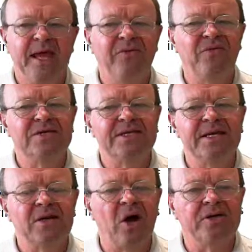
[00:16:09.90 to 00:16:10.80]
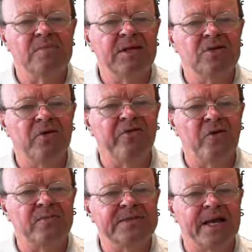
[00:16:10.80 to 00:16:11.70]
If you see an item in your
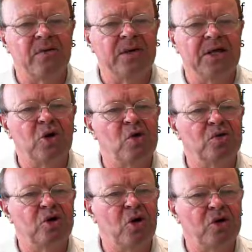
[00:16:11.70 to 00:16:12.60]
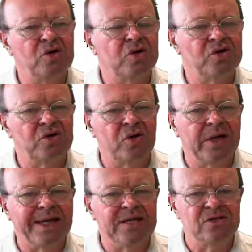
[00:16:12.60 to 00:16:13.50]
firm's equity called
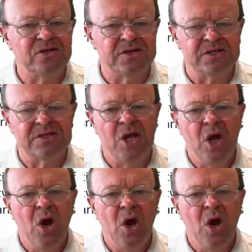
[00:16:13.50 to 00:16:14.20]
non-controlling interests